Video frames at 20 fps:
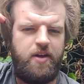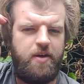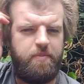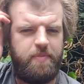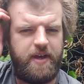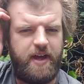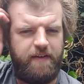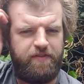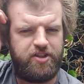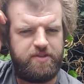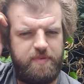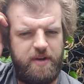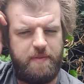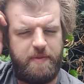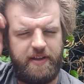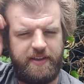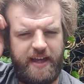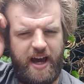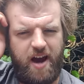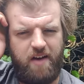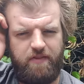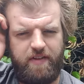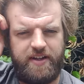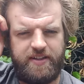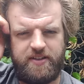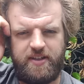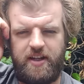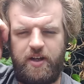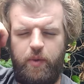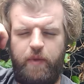But yeah, I've just been a bit down
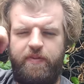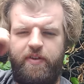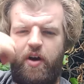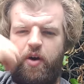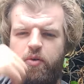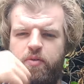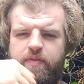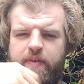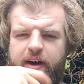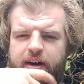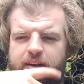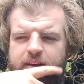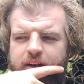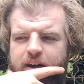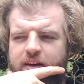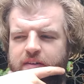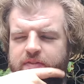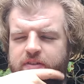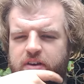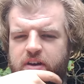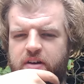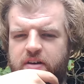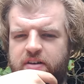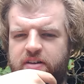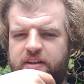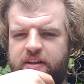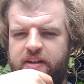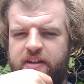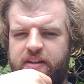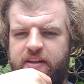recently with the whole van life, you know.
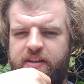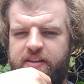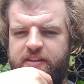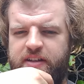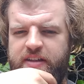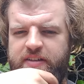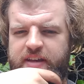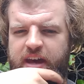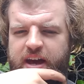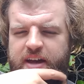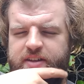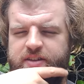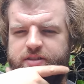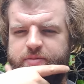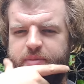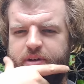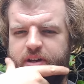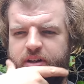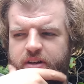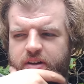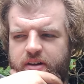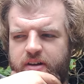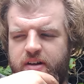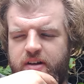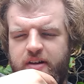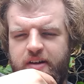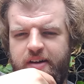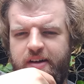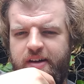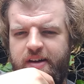It's getting to me.
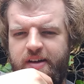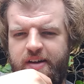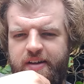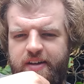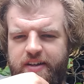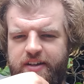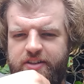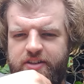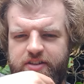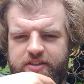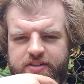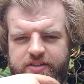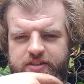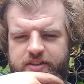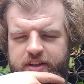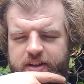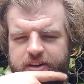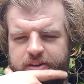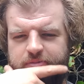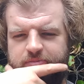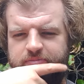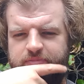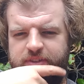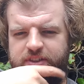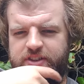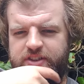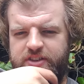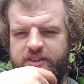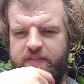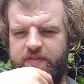It's just
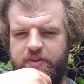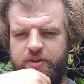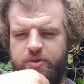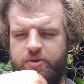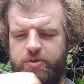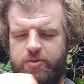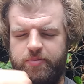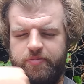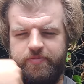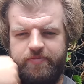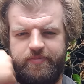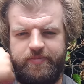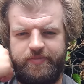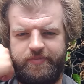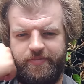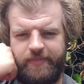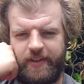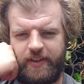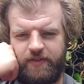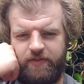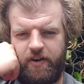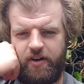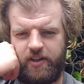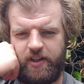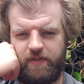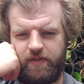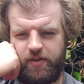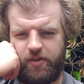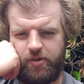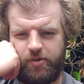difficult. It's very
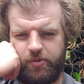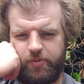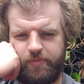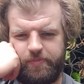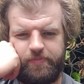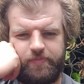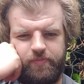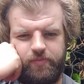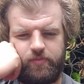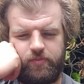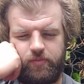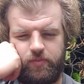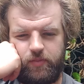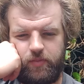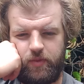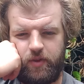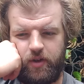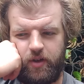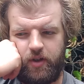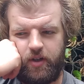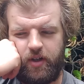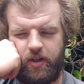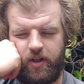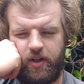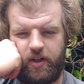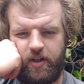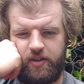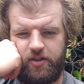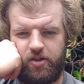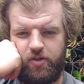difficult.
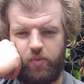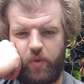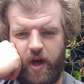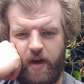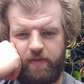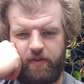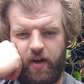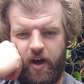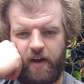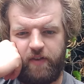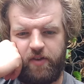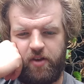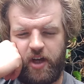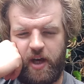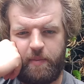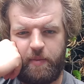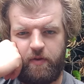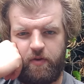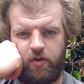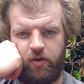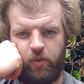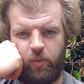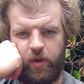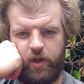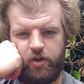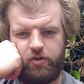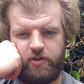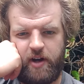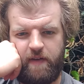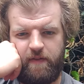It's a good way of life, don't get me wrong, when
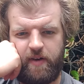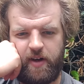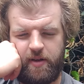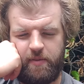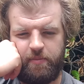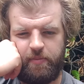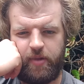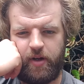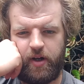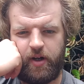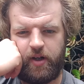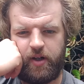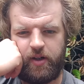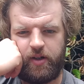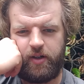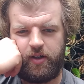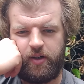you're travelling, but